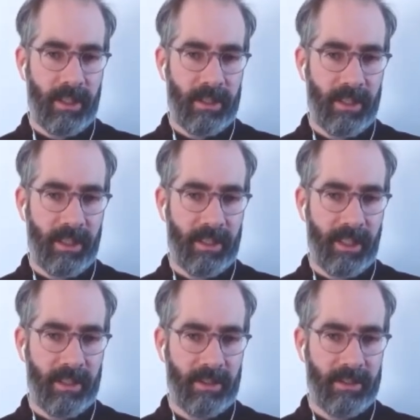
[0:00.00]
They
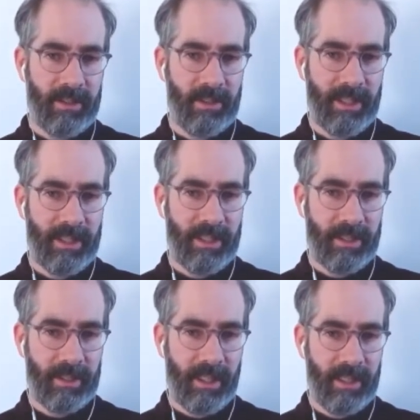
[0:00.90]
cannot hear it
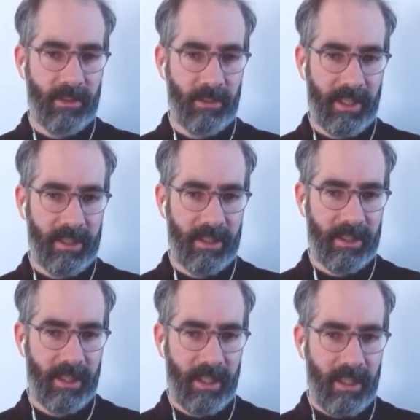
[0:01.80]
anyway.
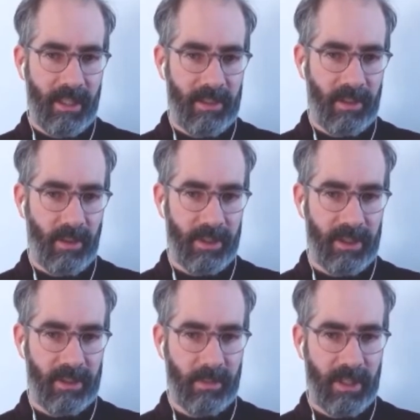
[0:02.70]
So what
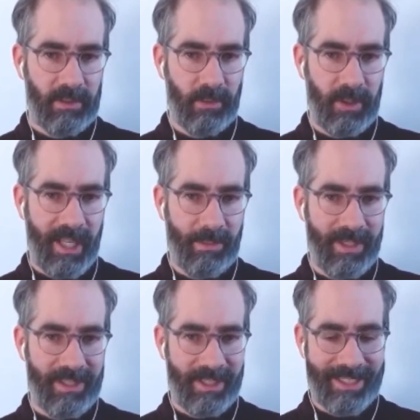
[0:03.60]
this means for them,
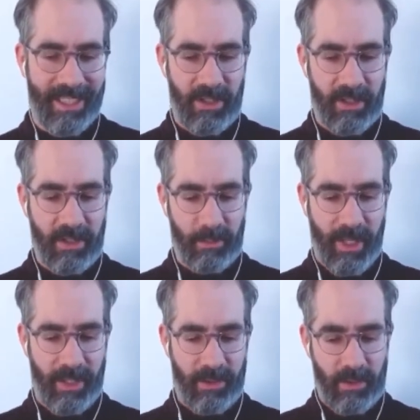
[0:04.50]
it's an additional
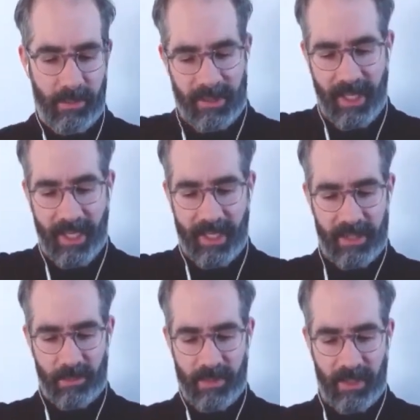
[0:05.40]
pressure
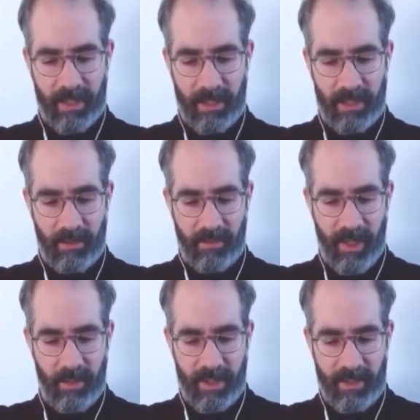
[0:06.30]
besides being in a
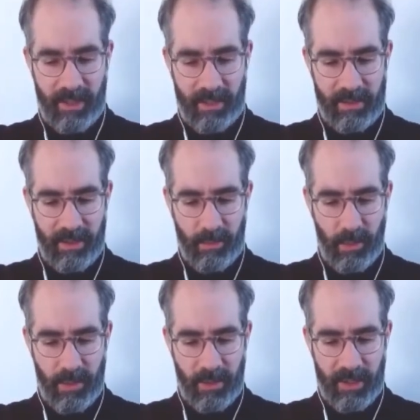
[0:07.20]
very intense
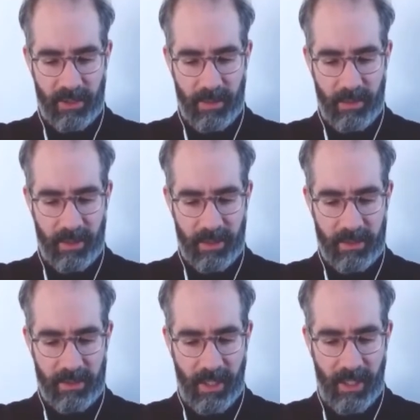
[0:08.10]
emotional
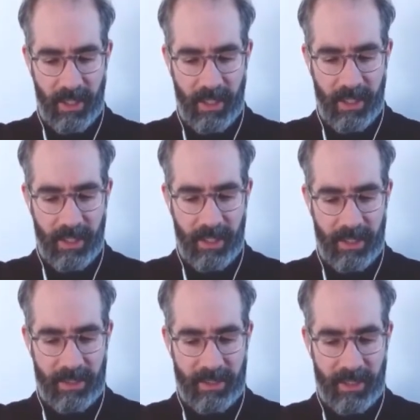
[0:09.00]
experience.
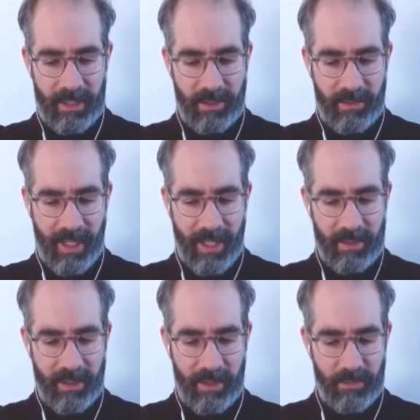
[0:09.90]
They then
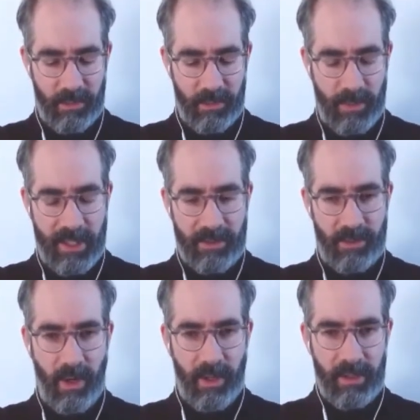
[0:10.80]
have to really
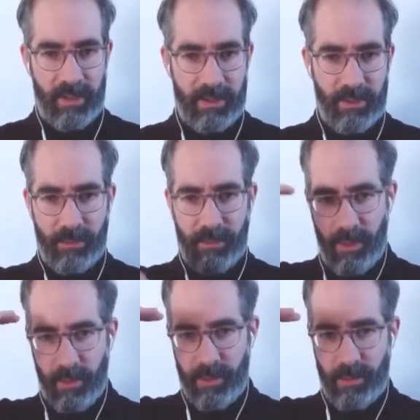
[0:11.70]
struggle to
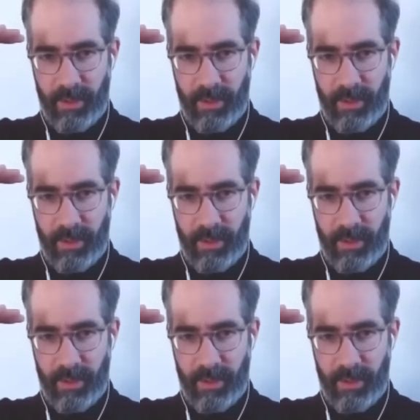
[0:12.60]
follow you